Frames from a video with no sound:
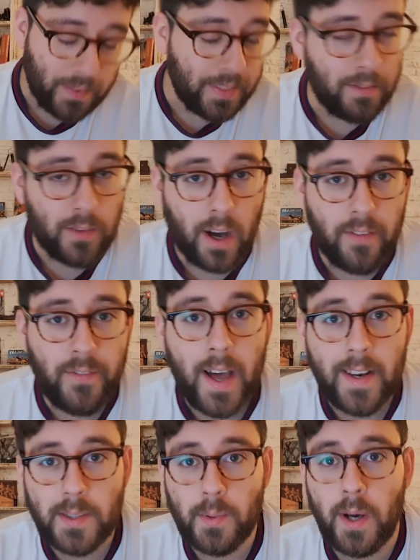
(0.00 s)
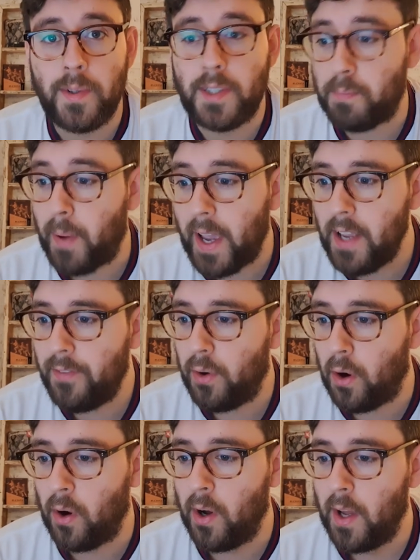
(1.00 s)
they've got a van as well, which is paid
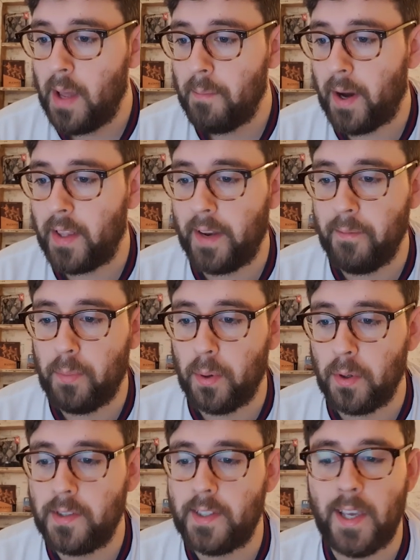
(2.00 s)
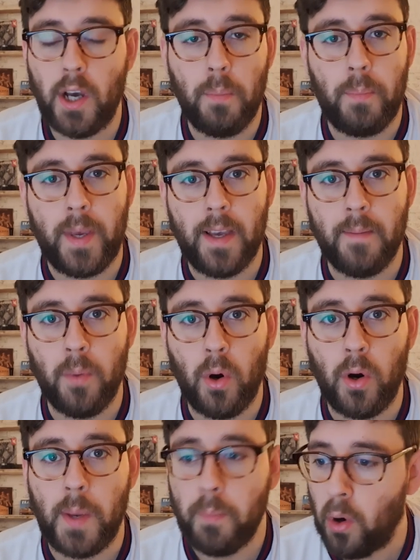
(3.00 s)
for by the Liverpool CEO, Peter
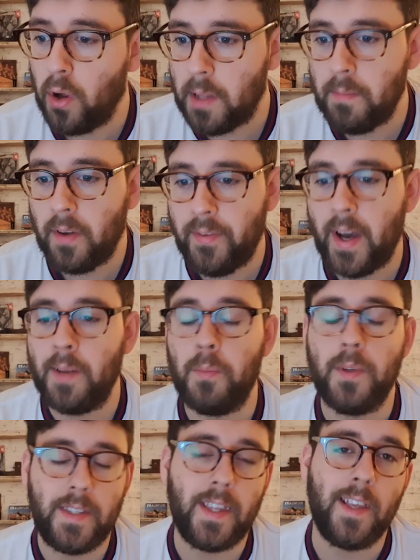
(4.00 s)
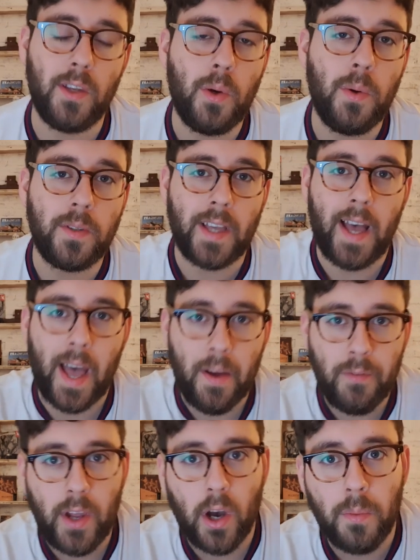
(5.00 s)
Moore. He bought them a van which they can use at
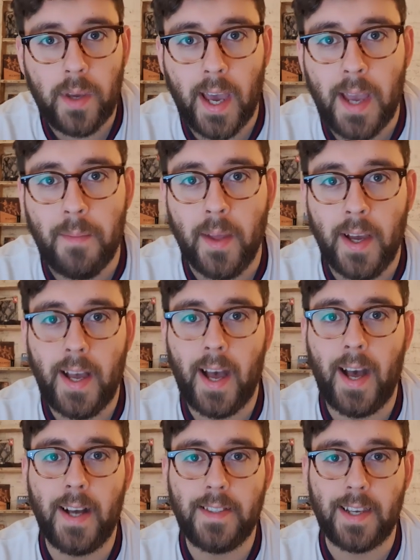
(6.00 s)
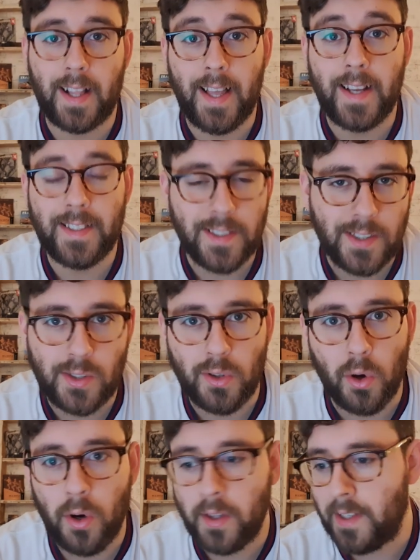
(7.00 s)
every home game to collect and
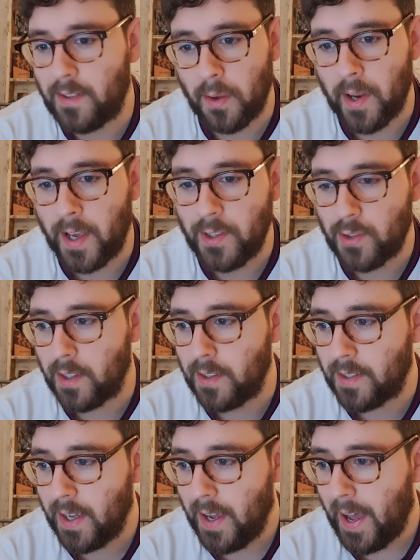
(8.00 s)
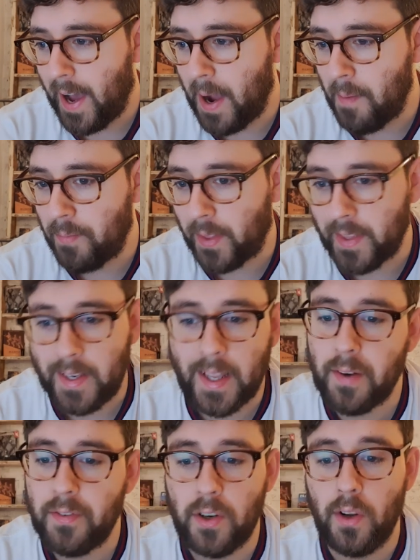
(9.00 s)
store these donations. And they
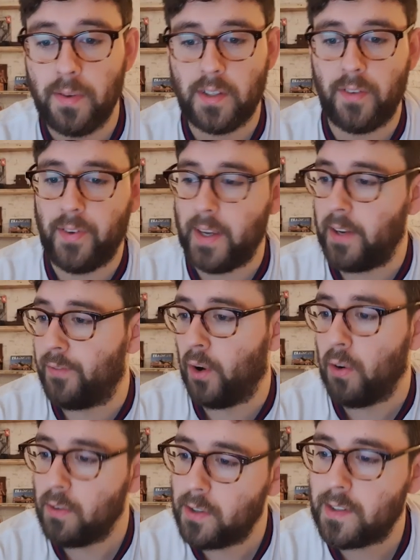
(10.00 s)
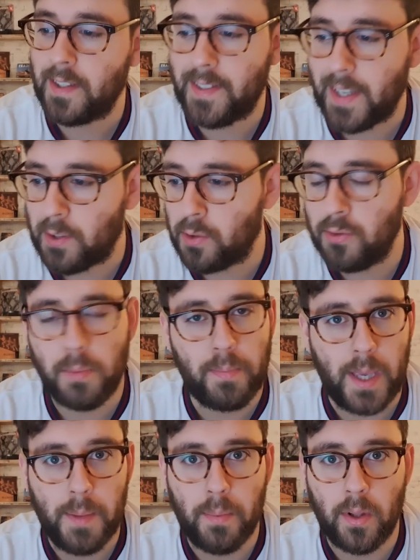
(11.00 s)
have enough to feed 400 to 600
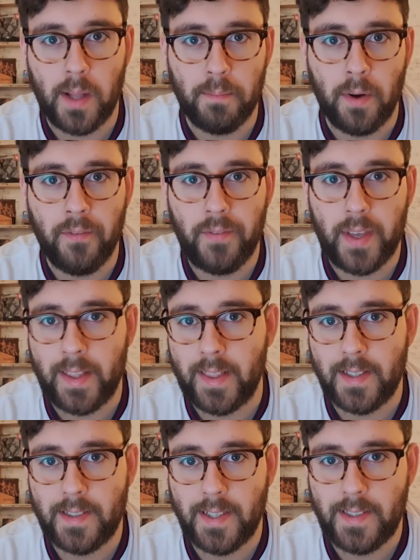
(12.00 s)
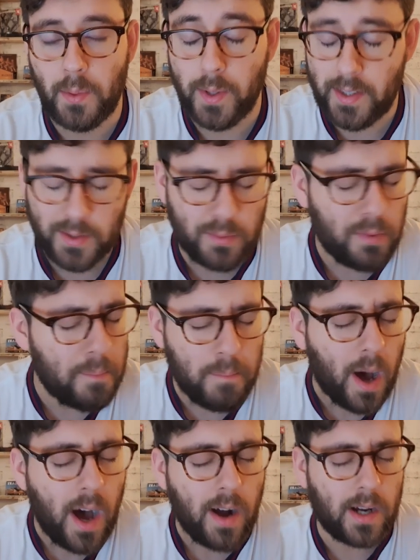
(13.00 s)
people a month in the city, which is
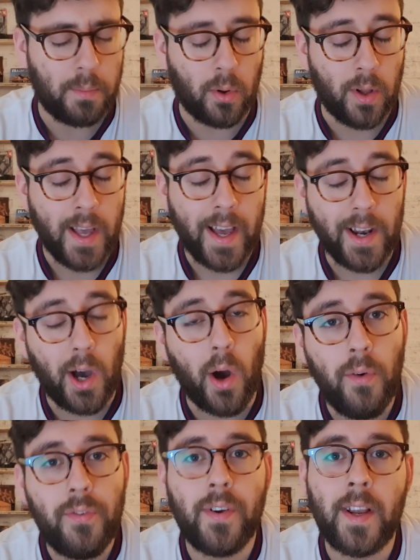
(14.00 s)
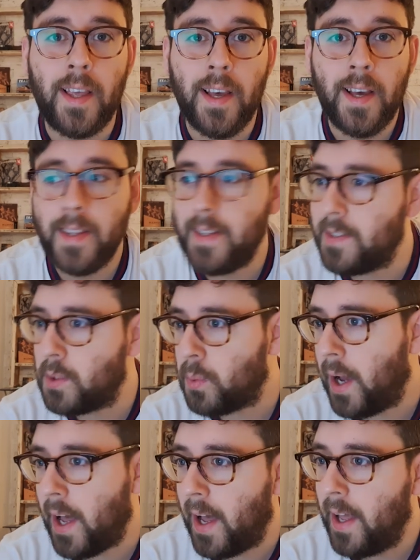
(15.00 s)
remarkable. And hopefully this is
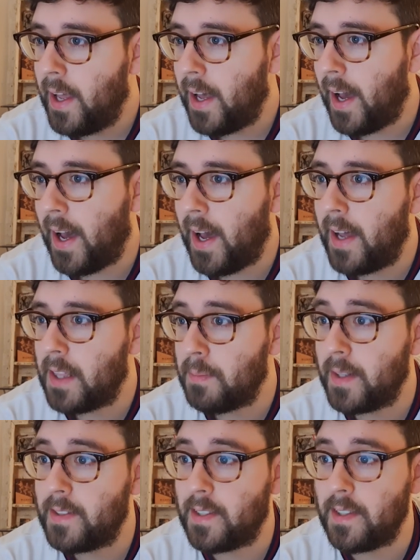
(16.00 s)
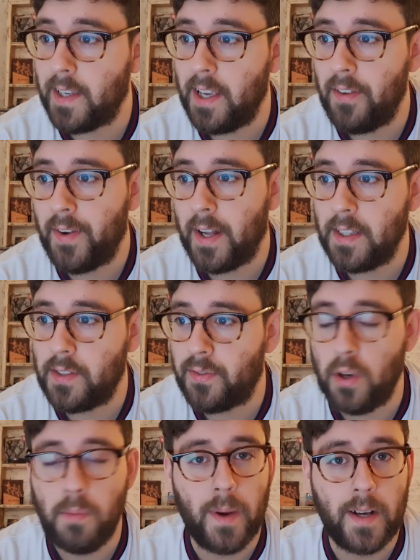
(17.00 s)
where the Manchester City fans'
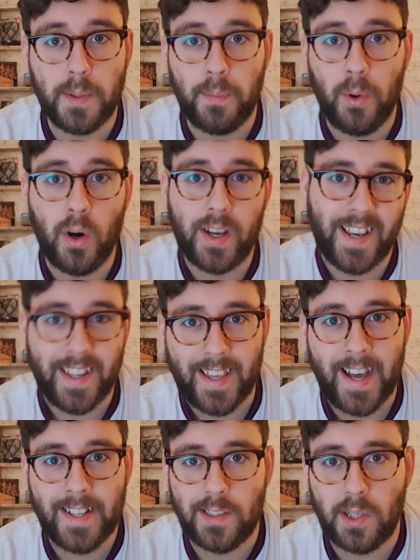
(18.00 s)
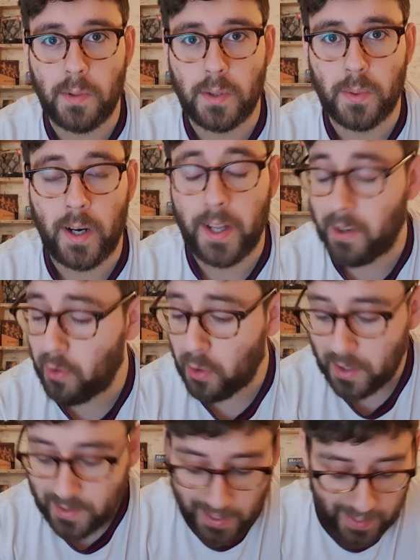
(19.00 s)
food bank support can get to as well. And they're
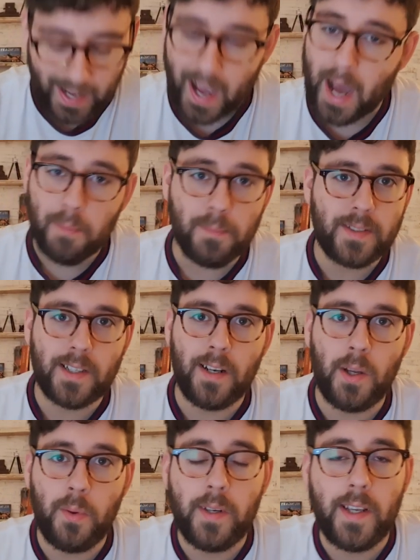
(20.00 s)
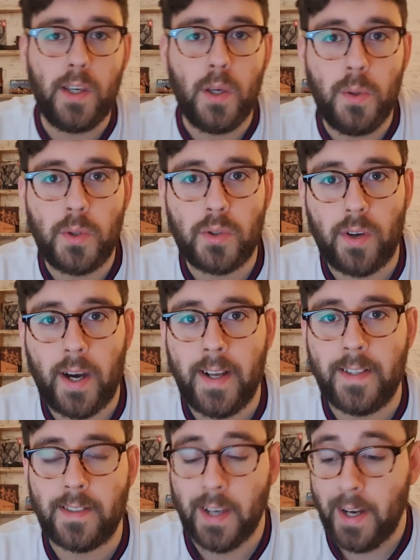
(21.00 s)
already taking absolutely huge
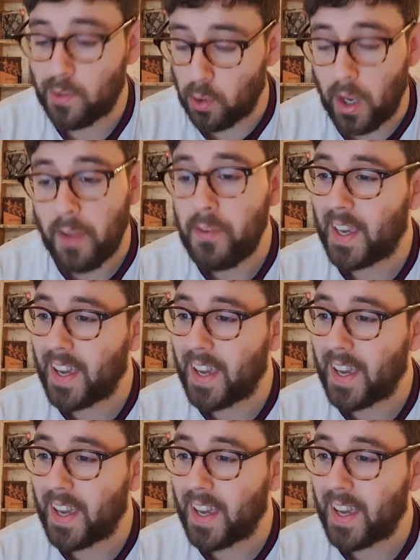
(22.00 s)
strides. So if you